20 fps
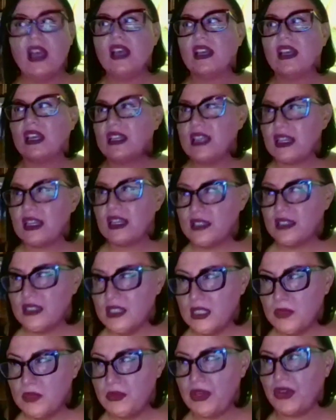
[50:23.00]
connected to
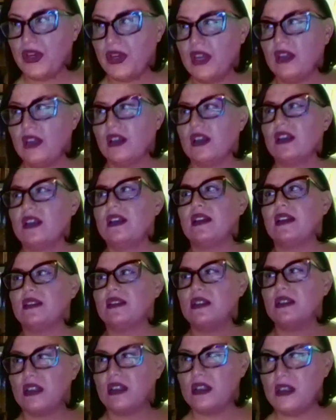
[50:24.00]
spirit,
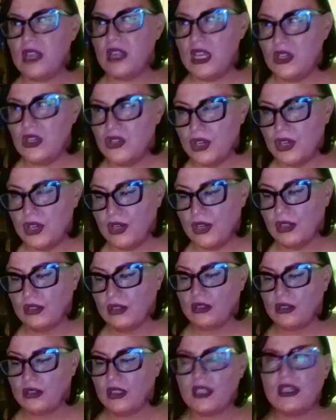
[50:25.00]
connected to nature,
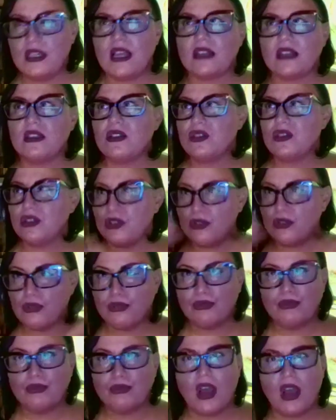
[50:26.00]
connected
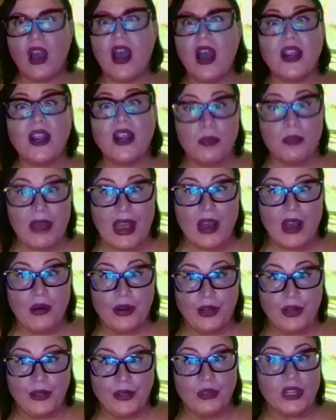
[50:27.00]
to a higher
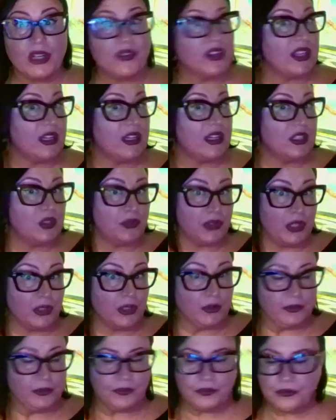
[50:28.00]
power, whatever that is for
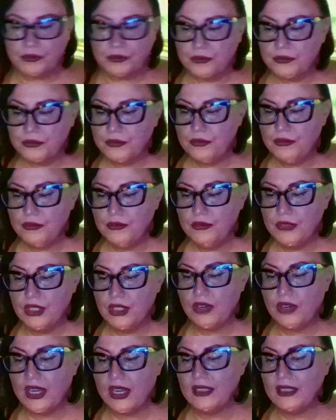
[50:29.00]
you,
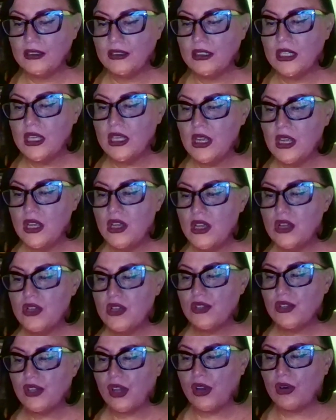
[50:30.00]
right?
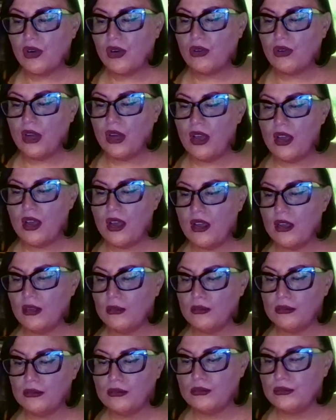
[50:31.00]
So
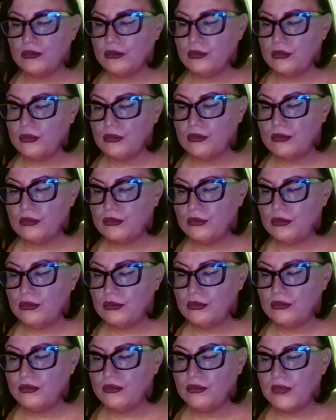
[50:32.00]

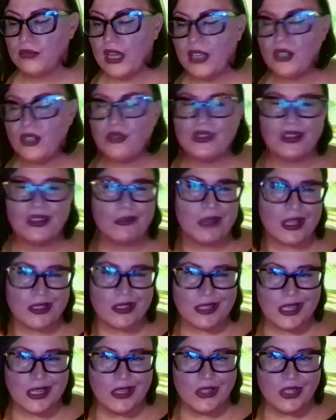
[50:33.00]
I use it in
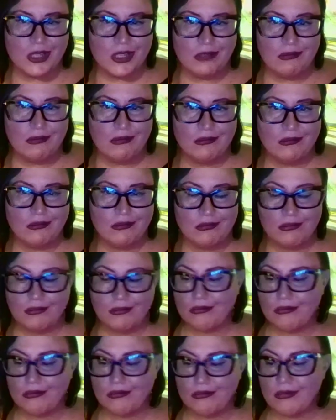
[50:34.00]
meditation.
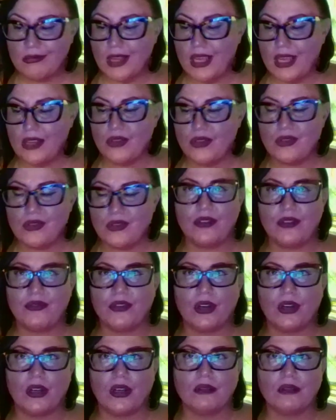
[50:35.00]
I use it like
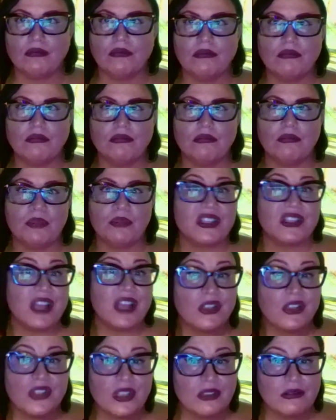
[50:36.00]
for
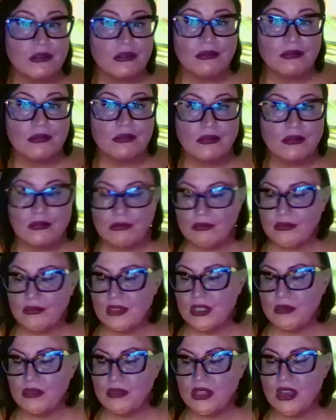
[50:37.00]
protection
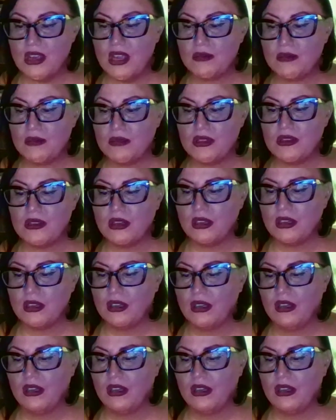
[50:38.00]
sometimes.